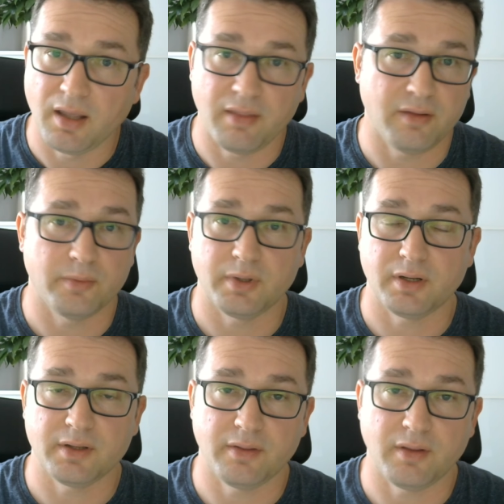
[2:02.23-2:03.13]
There
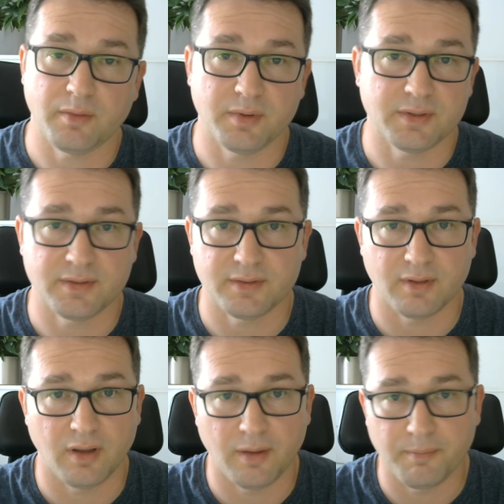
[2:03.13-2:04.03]
was
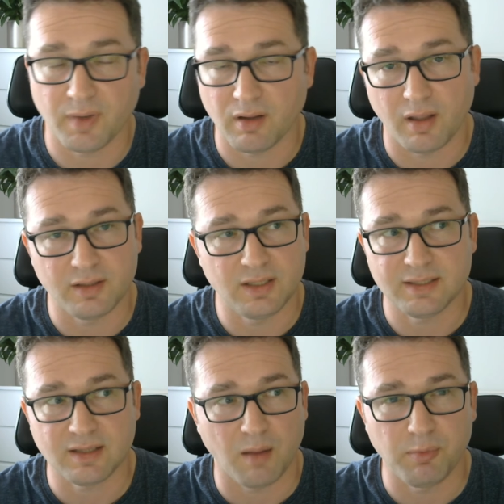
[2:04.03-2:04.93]
at least
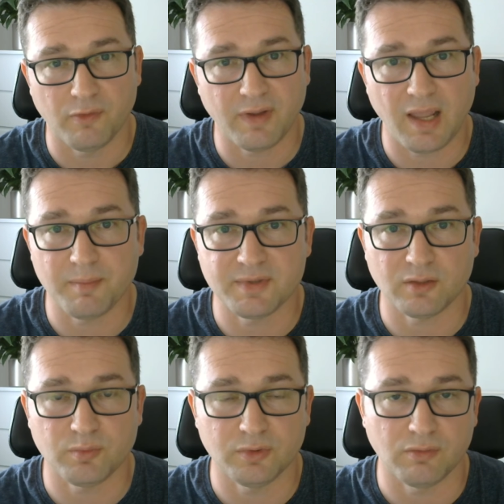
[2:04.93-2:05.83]
a couple of games
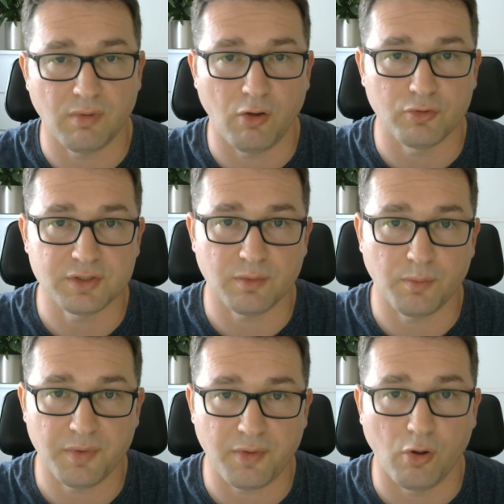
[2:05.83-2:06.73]
that would launch
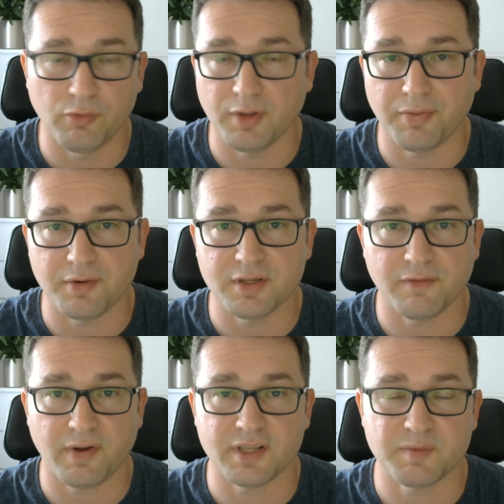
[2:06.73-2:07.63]
with only 30
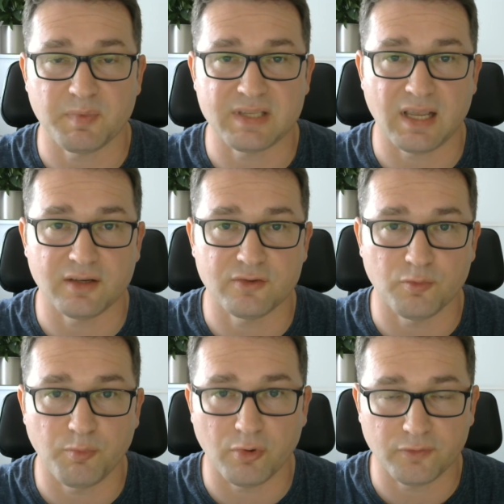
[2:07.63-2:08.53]
frames per second
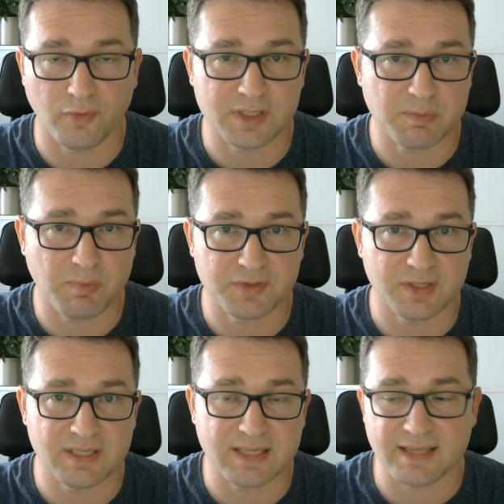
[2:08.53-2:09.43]
support for Xbox
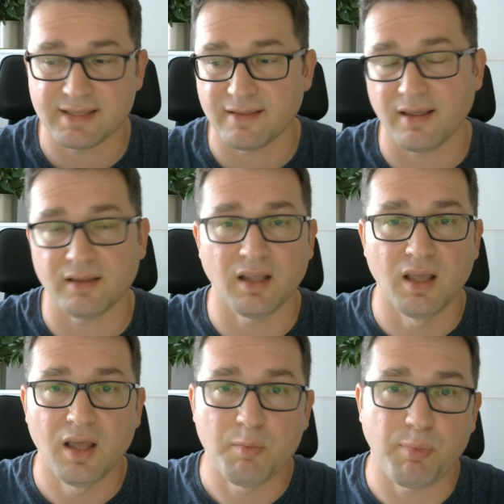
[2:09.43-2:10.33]
Series S and then
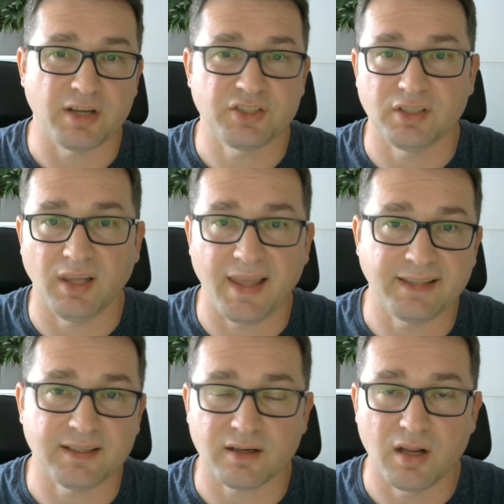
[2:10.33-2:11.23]
patched
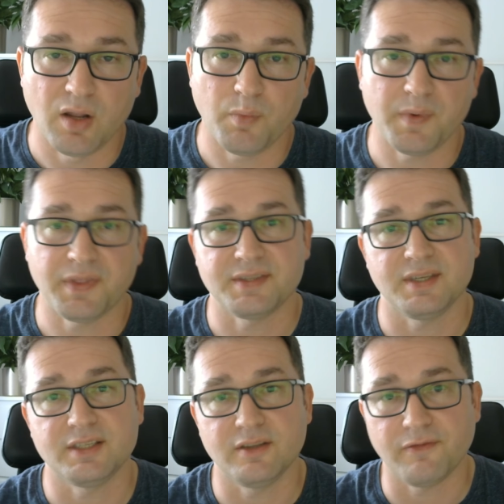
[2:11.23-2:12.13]
later with
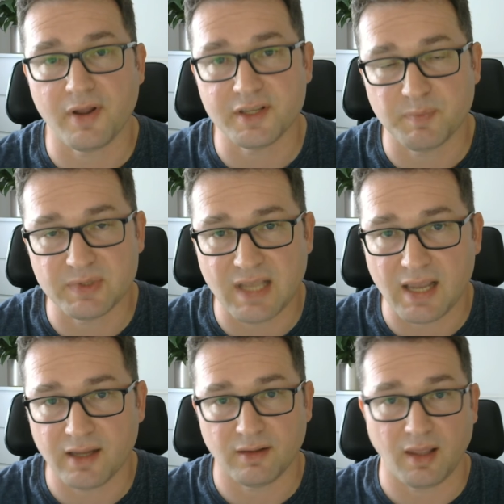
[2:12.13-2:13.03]
60 frames per
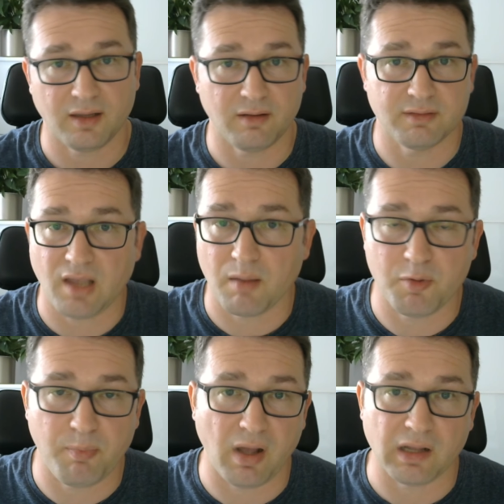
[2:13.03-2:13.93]
second, like
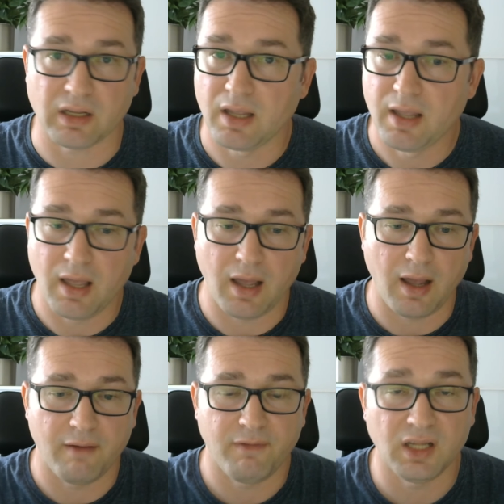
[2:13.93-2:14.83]
Cyberpunk.
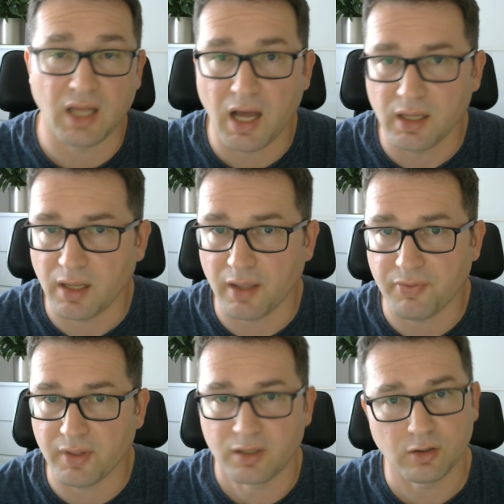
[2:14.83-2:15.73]
Valhalla, I
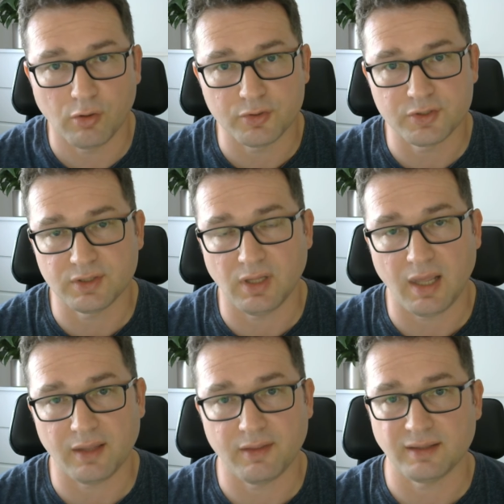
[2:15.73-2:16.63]
think, launched
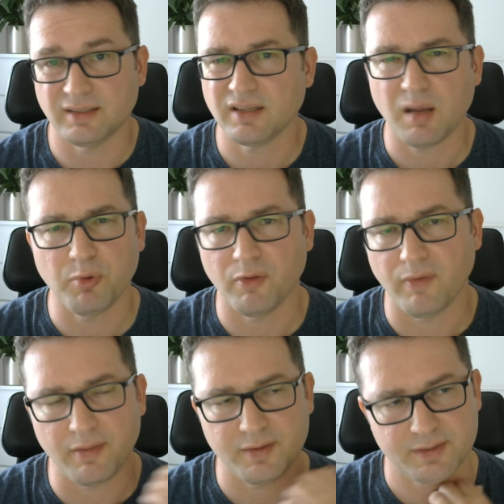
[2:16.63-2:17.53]
like that. And a couple of
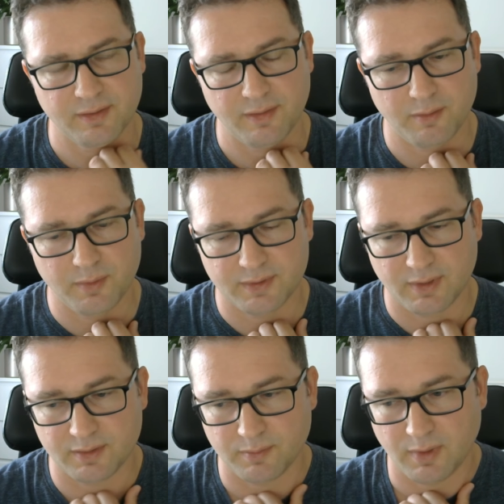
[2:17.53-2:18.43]
others there was
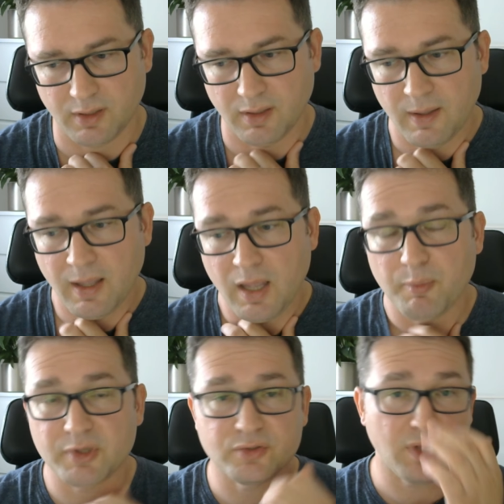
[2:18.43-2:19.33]
as well.
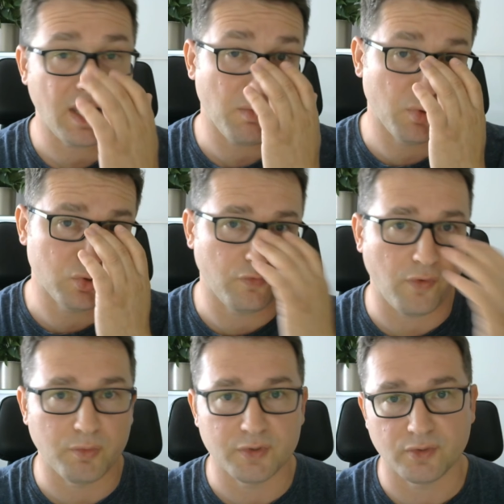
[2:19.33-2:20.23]
But today I want to
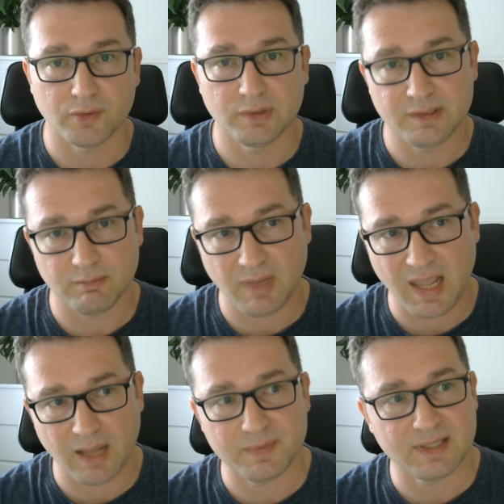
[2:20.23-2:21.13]
focus on
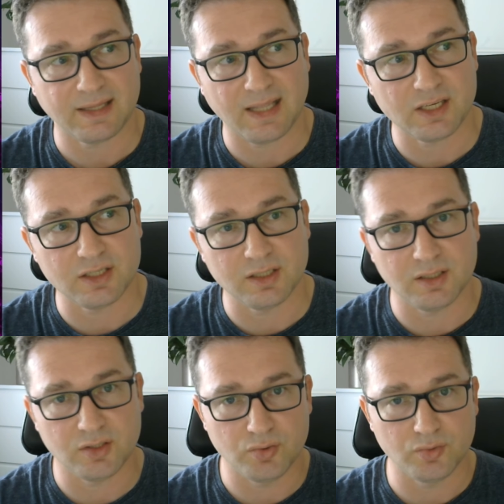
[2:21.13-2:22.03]
games that actually
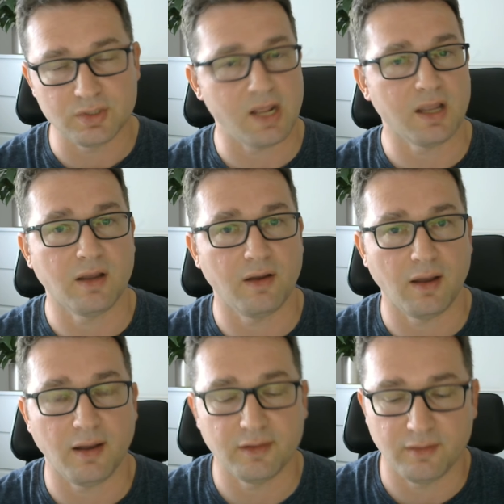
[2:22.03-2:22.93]
do take
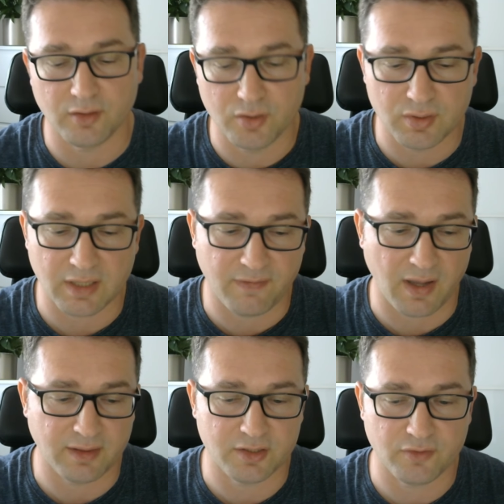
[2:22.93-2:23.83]
a good
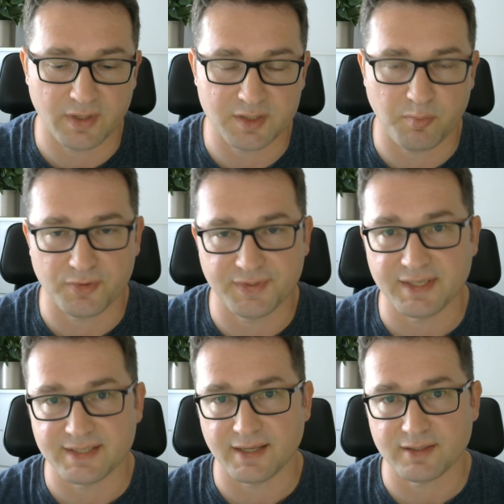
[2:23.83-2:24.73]
advantage of Xbox
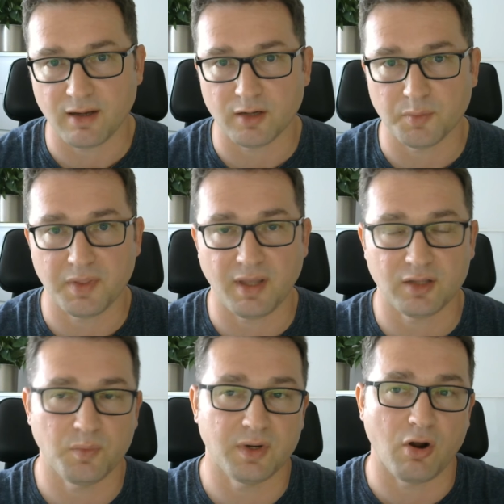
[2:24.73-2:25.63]
Series S hardware,
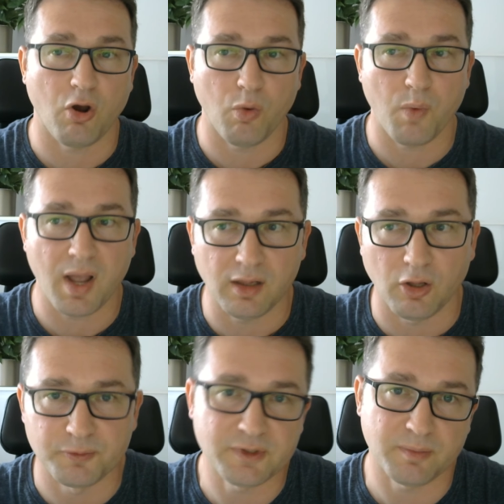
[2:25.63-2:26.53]
that were well
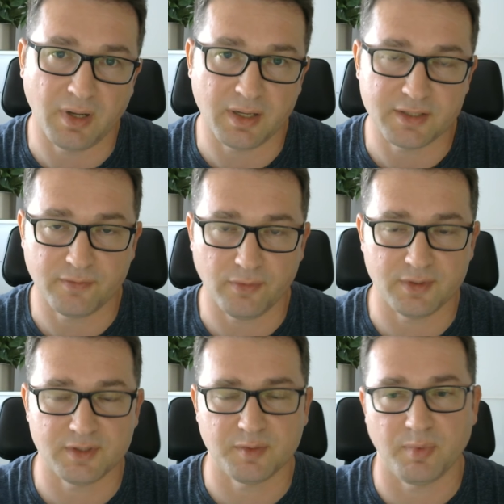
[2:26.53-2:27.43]
optimized for
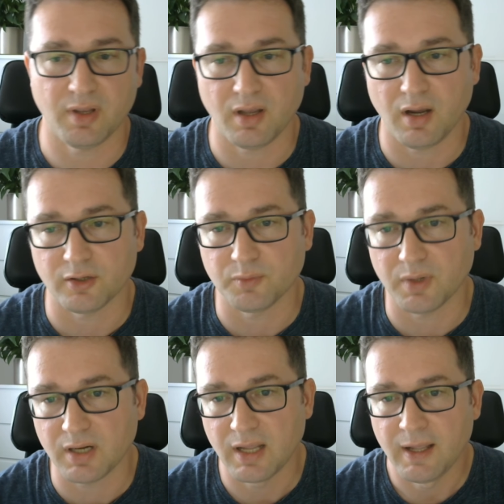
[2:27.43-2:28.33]
this hardware.